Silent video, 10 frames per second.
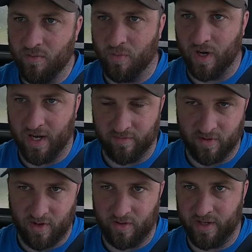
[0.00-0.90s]

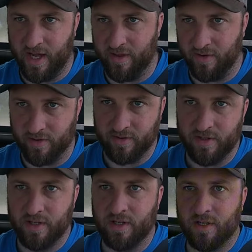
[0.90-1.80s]
whatever all the other
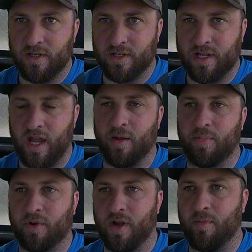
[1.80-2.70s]

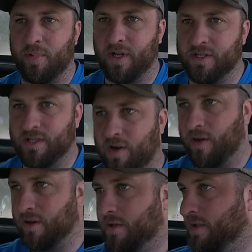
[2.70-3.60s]
camper companies are,